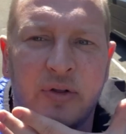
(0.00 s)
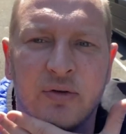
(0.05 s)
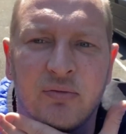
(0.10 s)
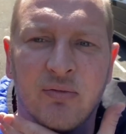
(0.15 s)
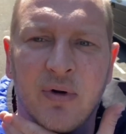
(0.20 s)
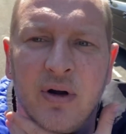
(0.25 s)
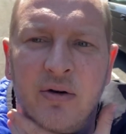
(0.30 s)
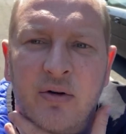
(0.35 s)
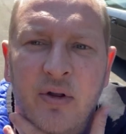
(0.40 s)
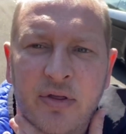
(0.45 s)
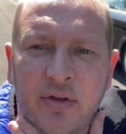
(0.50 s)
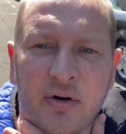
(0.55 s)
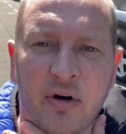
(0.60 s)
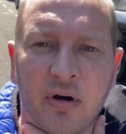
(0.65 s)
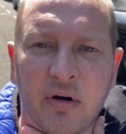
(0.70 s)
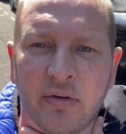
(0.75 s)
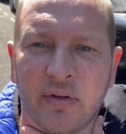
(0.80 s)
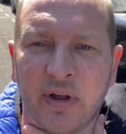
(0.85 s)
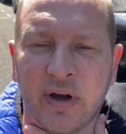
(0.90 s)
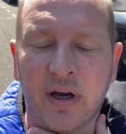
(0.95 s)
and round her
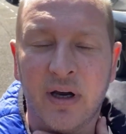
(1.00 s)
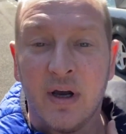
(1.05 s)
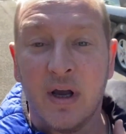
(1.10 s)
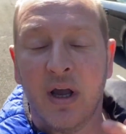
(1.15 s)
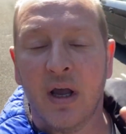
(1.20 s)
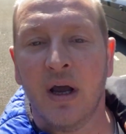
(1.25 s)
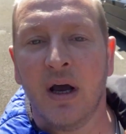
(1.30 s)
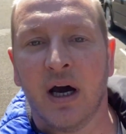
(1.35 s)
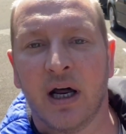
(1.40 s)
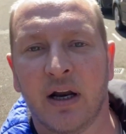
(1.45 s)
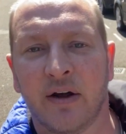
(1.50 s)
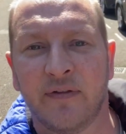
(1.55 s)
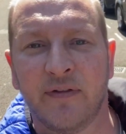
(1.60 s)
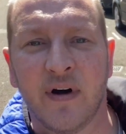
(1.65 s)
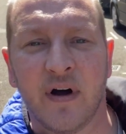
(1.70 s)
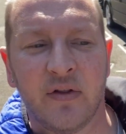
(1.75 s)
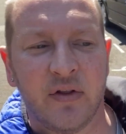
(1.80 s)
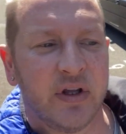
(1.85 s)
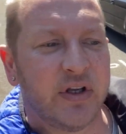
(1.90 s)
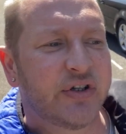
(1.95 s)
throat and that, and I
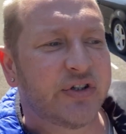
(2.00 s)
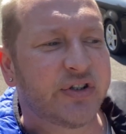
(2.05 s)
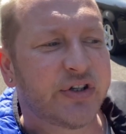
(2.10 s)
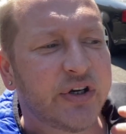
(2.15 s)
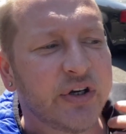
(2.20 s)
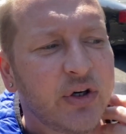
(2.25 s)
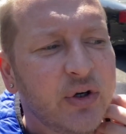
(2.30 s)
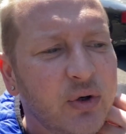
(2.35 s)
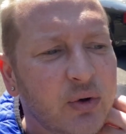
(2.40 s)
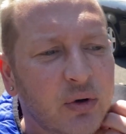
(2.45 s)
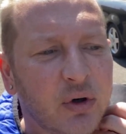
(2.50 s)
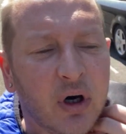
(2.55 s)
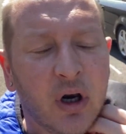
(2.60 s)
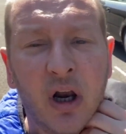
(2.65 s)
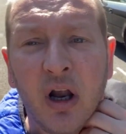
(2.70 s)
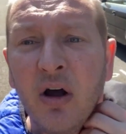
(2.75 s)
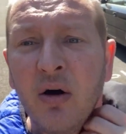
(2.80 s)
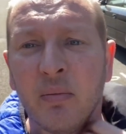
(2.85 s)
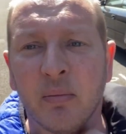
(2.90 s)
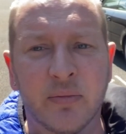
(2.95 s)
found these two
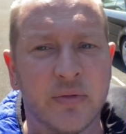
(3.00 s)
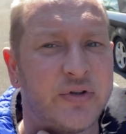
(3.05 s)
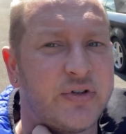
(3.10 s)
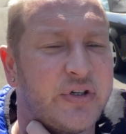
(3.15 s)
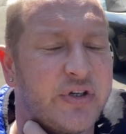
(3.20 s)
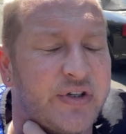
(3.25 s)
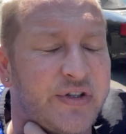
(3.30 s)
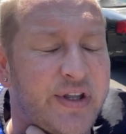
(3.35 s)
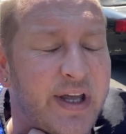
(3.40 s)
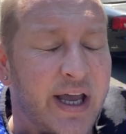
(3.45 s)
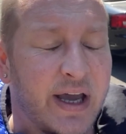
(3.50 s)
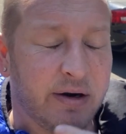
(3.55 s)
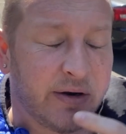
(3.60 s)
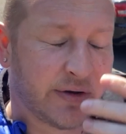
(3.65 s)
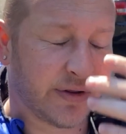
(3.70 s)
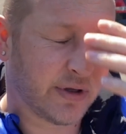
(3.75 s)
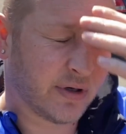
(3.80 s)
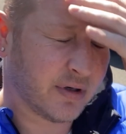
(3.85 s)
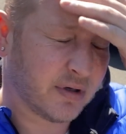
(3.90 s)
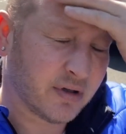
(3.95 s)
lumps just there, and I
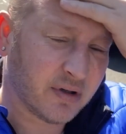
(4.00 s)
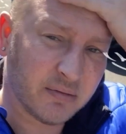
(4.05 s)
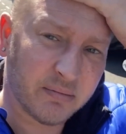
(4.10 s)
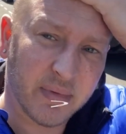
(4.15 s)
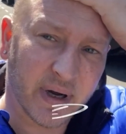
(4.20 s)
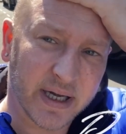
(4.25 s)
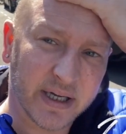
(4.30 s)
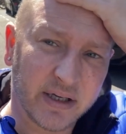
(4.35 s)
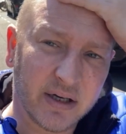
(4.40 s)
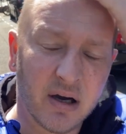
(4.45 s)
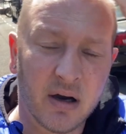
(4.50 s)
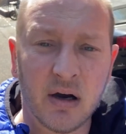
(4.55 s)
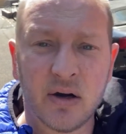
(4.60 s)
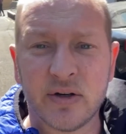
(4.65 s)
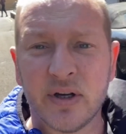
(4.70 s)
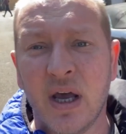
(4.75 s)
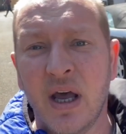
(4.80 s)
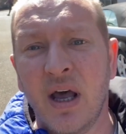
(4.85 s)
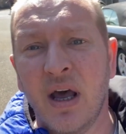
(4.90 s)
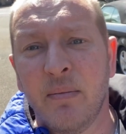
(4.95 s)
thought, oh my God,
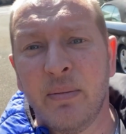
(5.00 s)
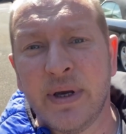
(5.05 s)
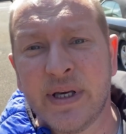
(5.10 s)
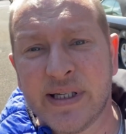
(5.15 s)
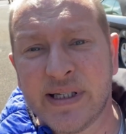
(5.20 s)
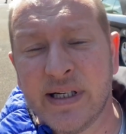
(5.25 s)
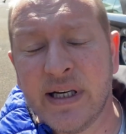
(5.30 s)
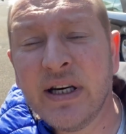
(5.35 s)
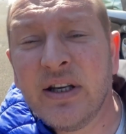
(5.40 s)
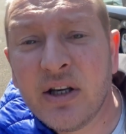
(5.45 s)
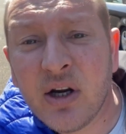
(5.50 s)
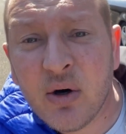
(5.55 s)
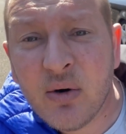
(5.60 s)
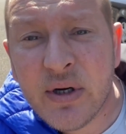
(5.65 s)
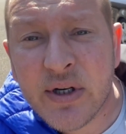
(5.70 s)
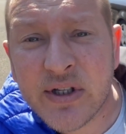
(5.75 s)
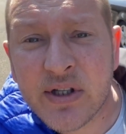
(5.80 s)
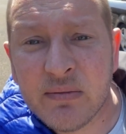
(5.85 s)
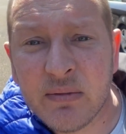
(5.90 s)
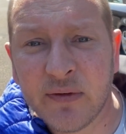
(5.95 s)
because I didn't
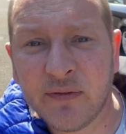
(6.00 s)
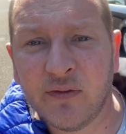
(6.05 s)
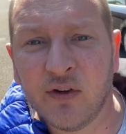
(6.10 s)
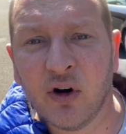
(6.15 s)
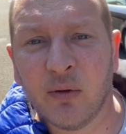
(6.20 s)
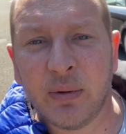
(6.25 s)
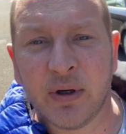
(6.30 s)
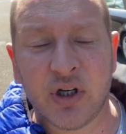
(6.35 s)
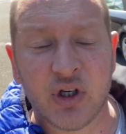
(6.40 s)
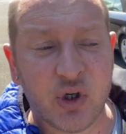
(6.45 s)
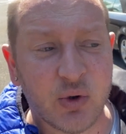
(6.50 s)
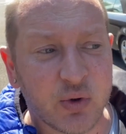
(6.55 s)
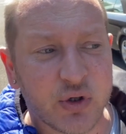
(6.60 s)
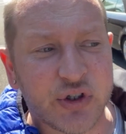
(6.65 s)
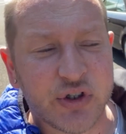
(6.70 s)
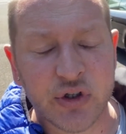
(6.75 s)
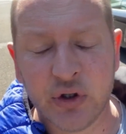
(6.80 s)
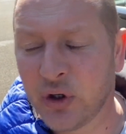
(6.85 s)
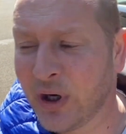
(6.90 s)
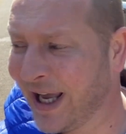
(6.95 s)
notice them before because she
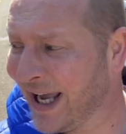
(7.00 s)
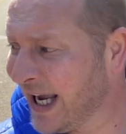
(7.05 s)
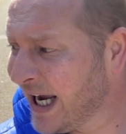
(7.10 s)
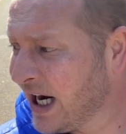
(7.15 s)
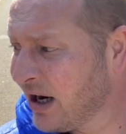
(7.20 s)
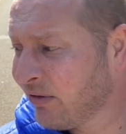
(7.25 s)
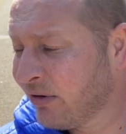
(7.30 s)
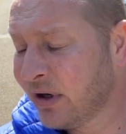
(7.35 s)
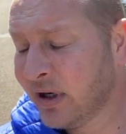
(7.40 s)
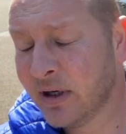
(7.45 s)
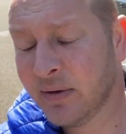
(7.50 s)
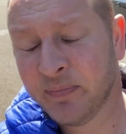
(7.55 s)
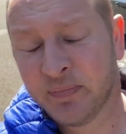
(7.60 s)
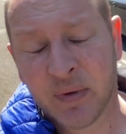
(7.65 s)
was so hairy.